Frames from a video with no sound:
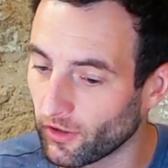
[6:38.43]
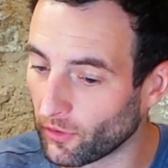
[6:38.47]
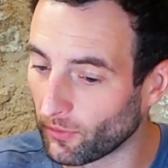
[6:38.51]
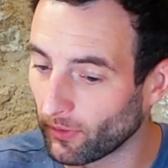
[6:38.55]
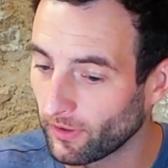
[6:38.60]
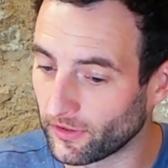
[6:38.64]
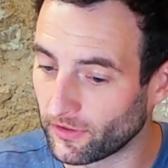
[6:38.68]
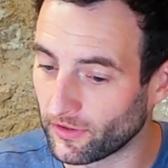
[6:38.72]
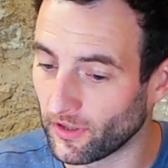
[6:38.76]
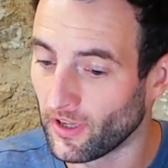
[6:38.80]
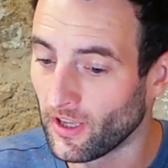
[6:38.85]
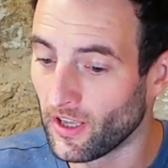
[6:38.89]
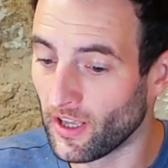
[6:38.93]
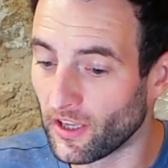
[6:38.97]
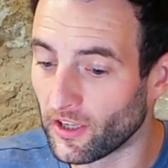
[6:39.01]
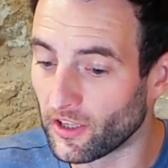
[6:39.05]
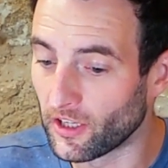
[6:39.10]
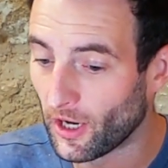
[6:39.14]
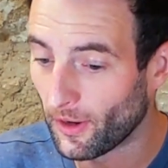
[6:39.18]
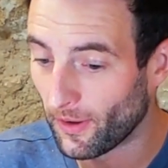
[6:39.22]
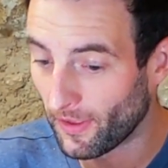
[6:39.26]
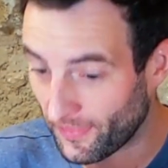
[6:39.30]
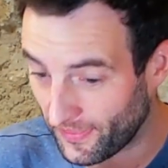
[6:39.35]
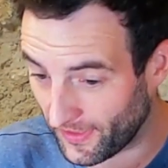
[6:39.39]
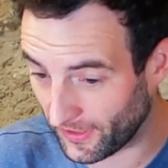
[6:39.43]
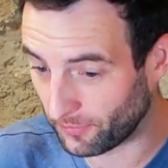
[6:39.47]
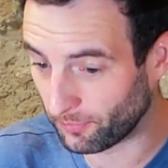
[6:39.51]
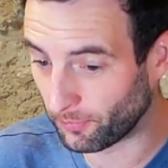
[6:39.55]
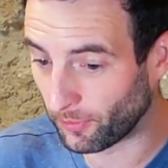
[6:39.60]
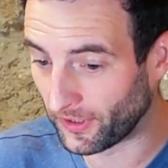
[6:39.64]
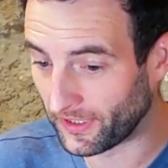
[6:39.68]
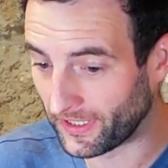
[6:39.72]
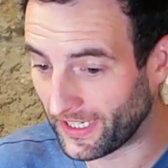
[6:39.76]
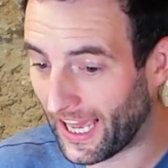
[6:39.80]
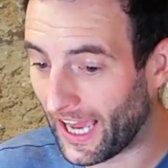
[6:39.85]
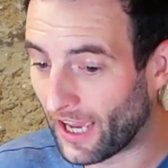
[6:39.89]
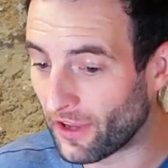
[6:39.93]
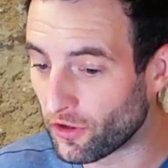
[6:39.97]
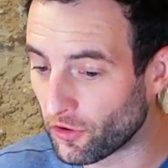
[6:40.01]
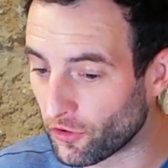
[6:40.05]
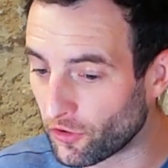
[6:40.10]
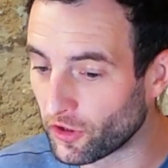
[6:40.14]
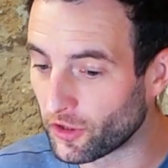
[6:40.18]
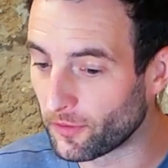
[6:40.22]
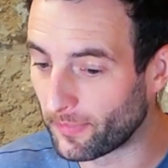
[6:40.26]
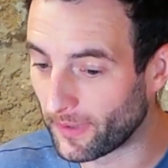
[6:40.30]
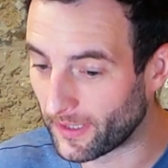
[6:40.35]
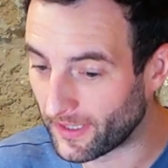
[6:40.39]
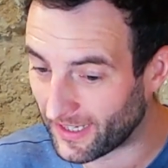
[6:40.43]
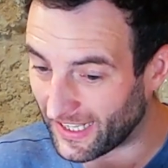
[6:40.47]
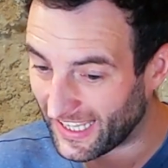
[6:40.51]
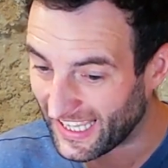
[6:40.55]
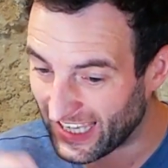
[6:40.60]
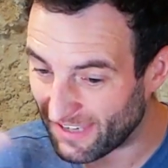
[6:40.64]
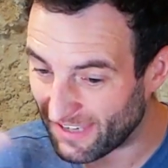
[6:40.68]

Otherwise, you know, at this point now, you could have been